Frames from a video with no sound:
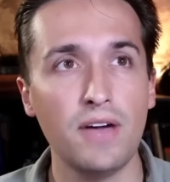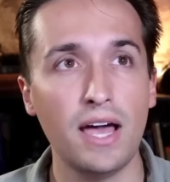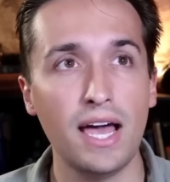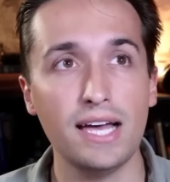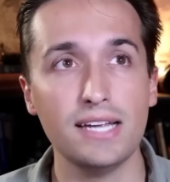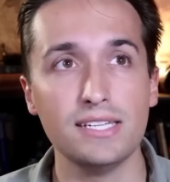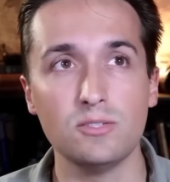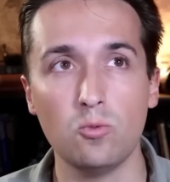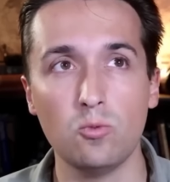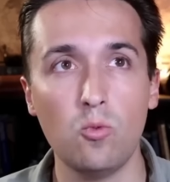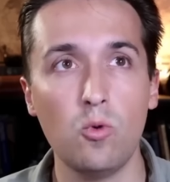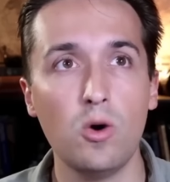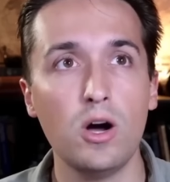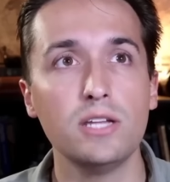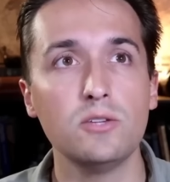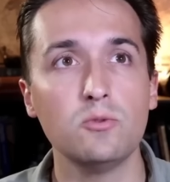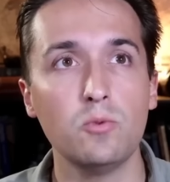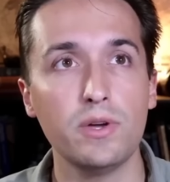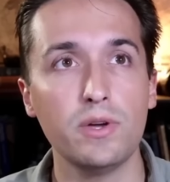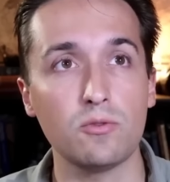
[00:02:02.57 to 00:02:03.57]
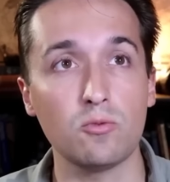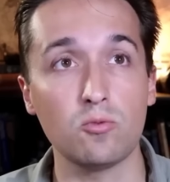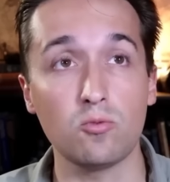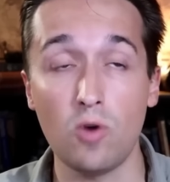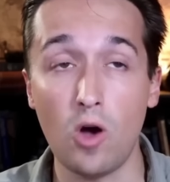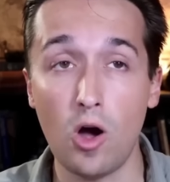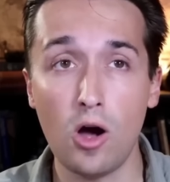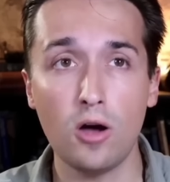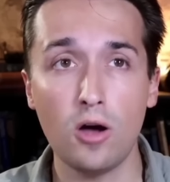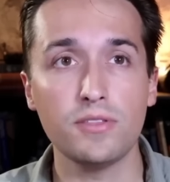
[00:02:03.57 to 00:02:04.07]
as one with
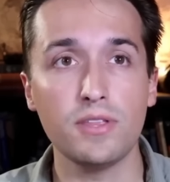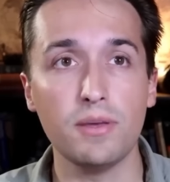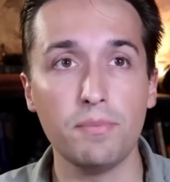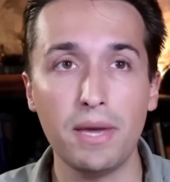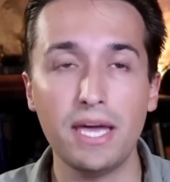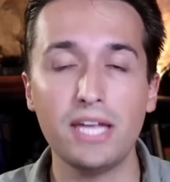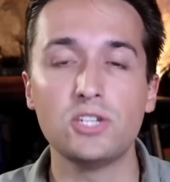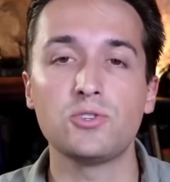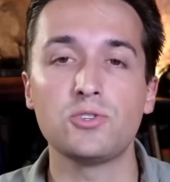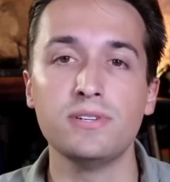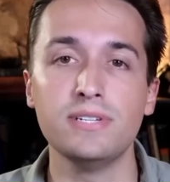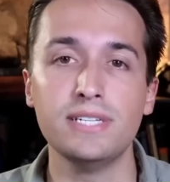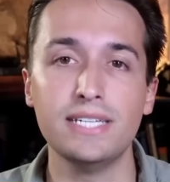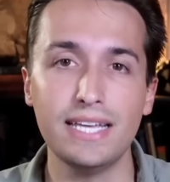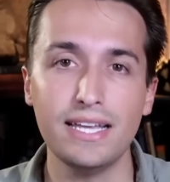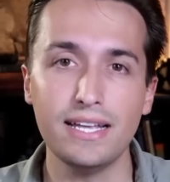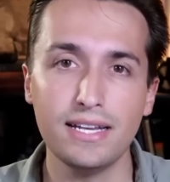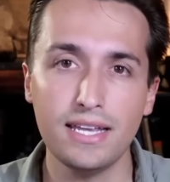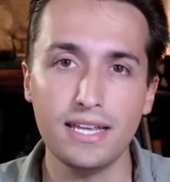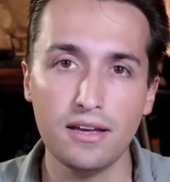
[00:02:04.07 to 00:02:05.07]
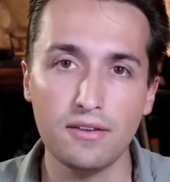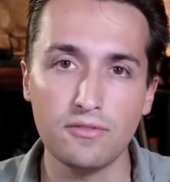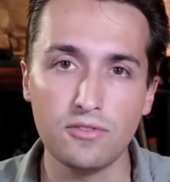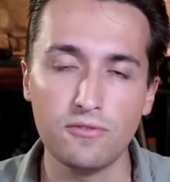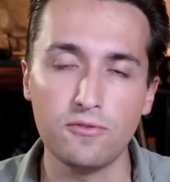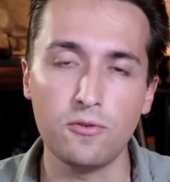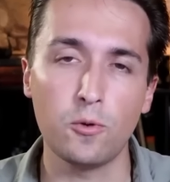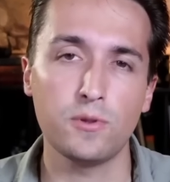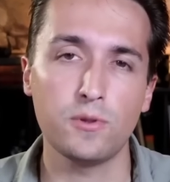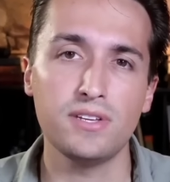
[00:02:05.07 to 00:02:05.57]
Ra, the patron deity of the
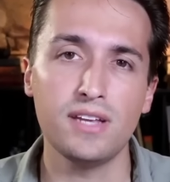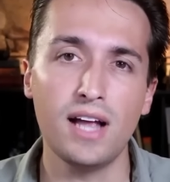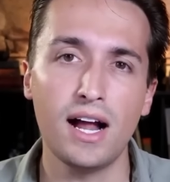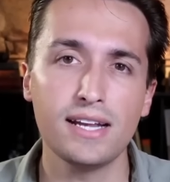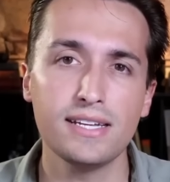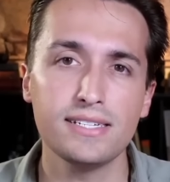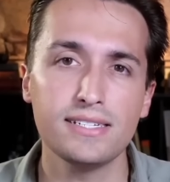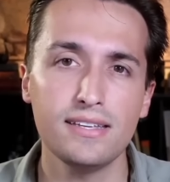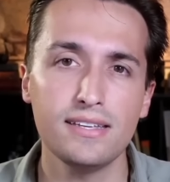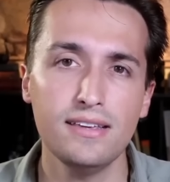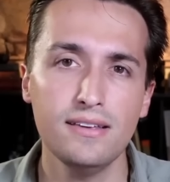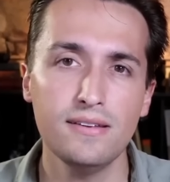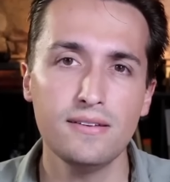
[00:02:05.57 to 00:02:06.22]
4th Dynasty?